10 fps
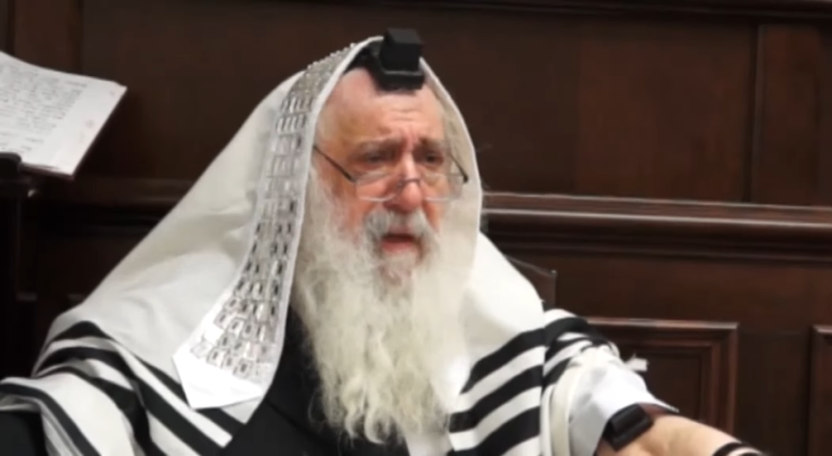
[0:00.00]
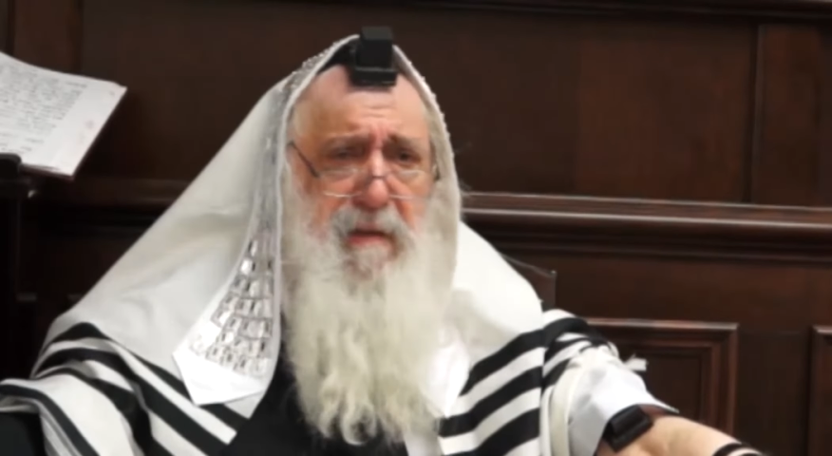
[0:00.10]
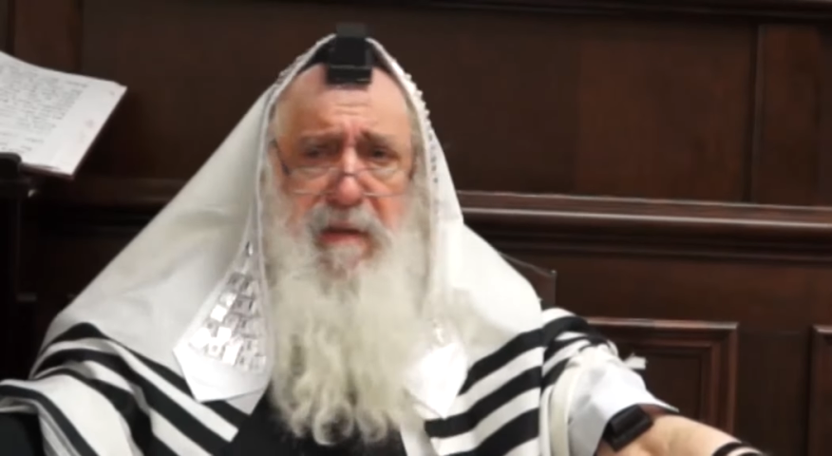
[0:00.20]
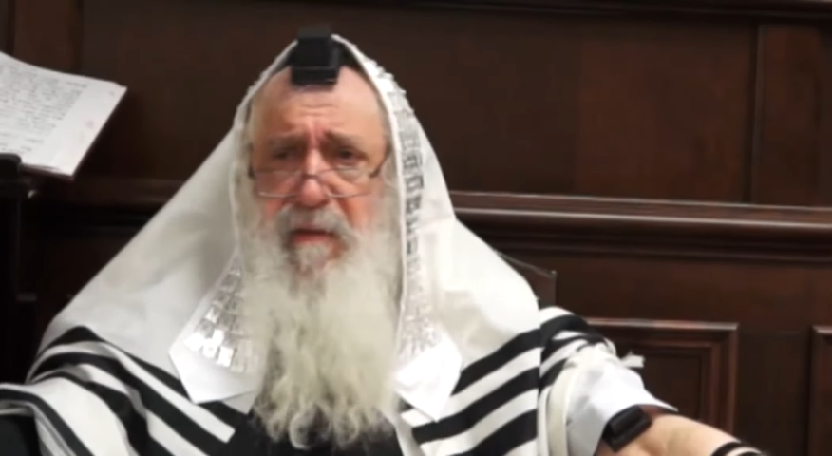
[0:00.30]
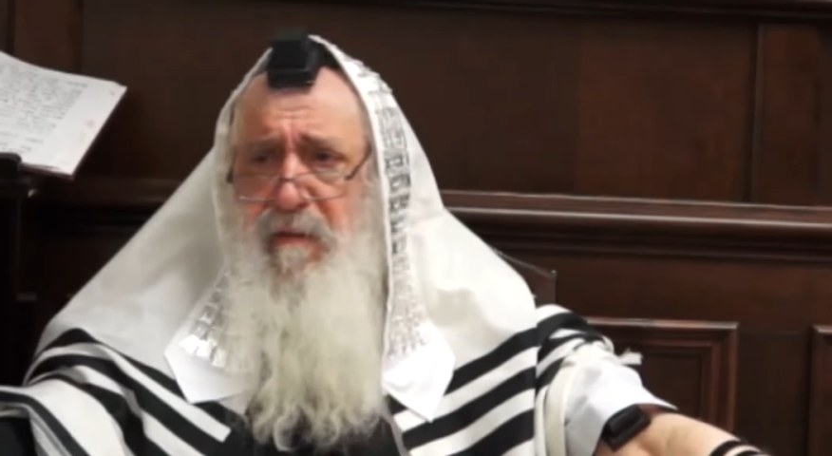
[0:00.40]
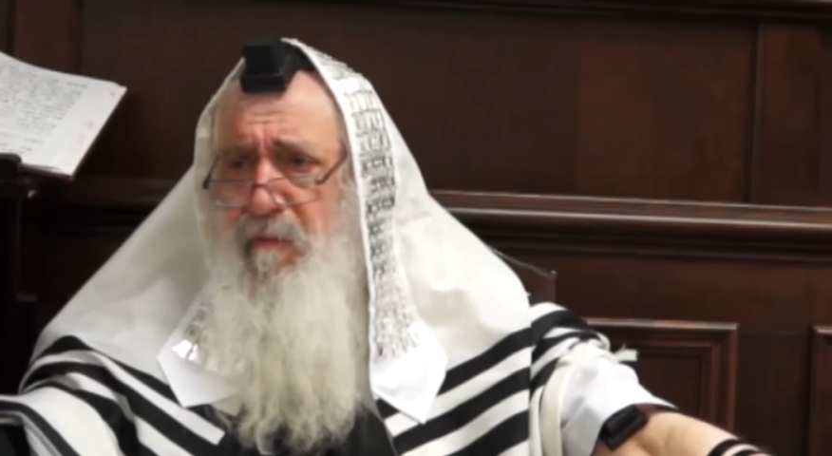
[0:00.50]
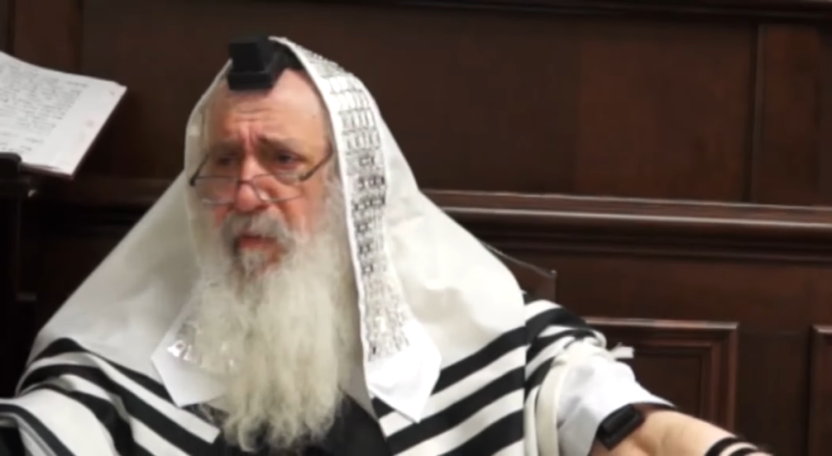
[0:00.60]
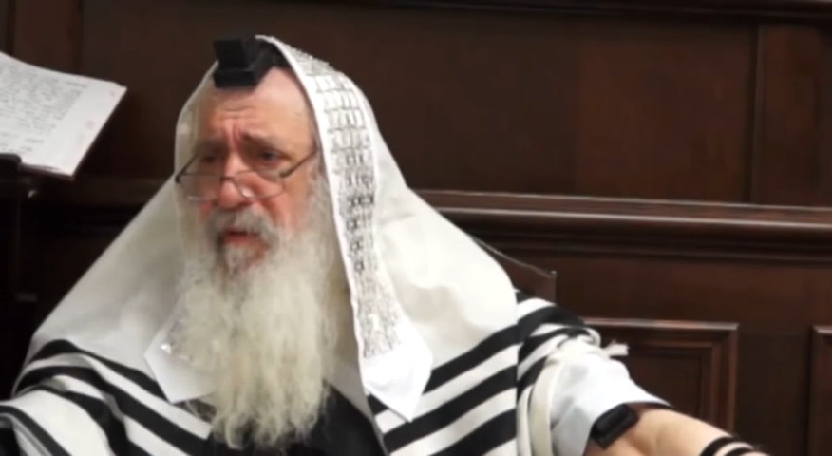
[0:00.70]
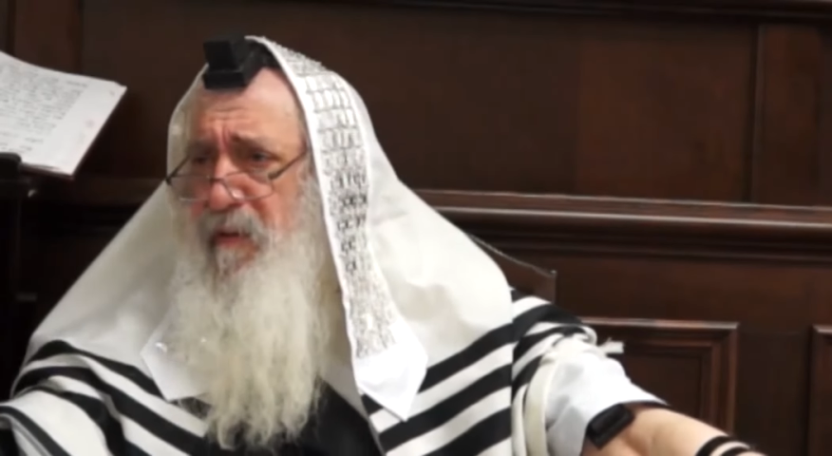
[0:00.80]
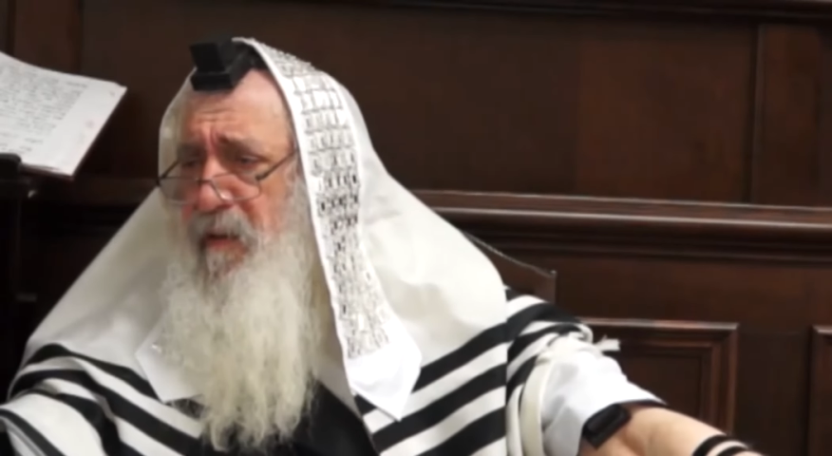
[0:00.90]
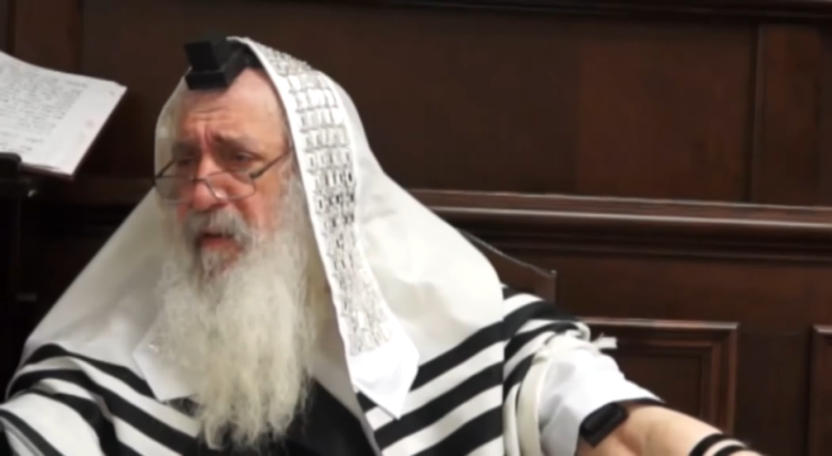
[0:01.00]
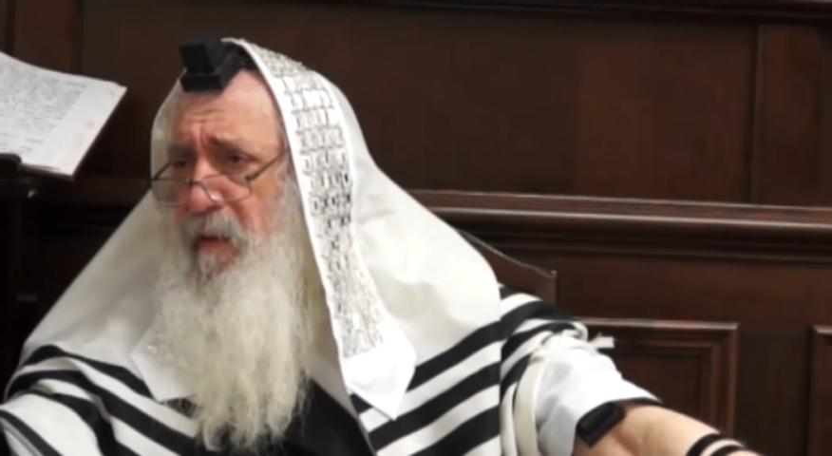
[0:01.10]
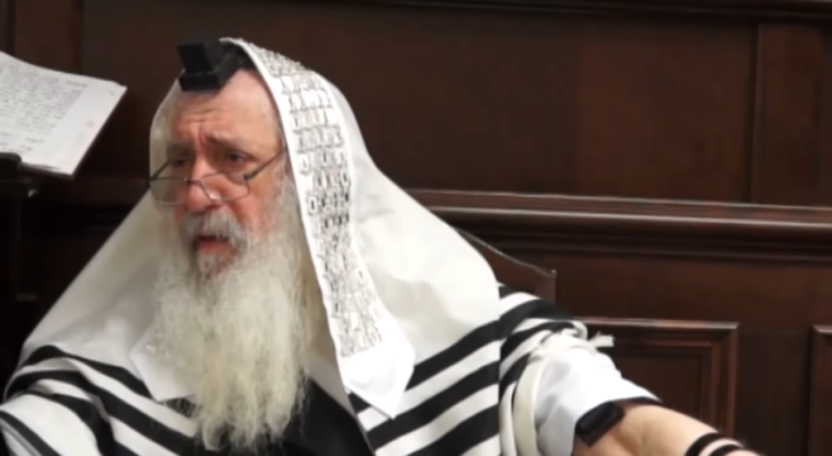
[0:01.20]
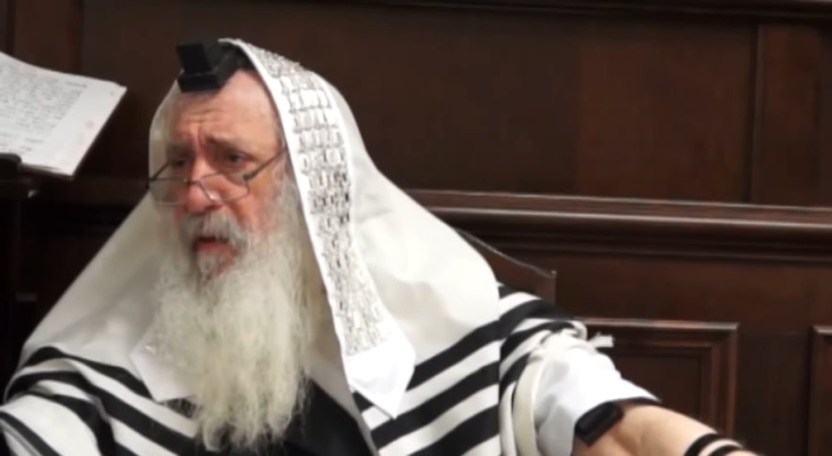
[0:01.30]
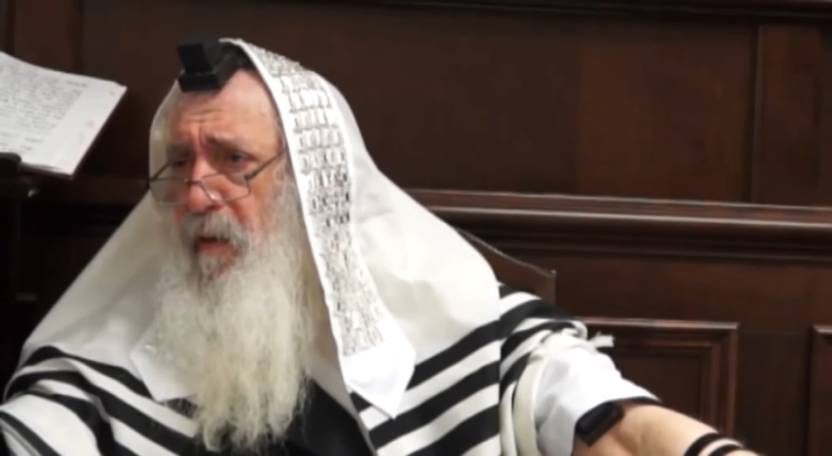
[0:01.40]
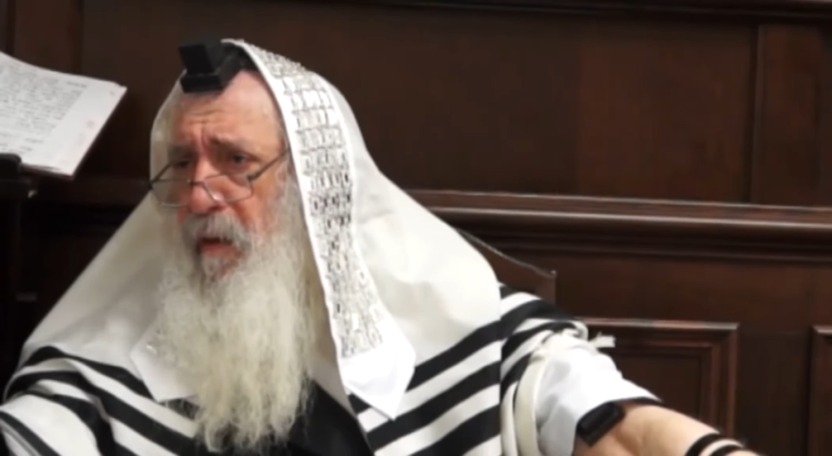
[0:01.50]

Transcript: is a small city,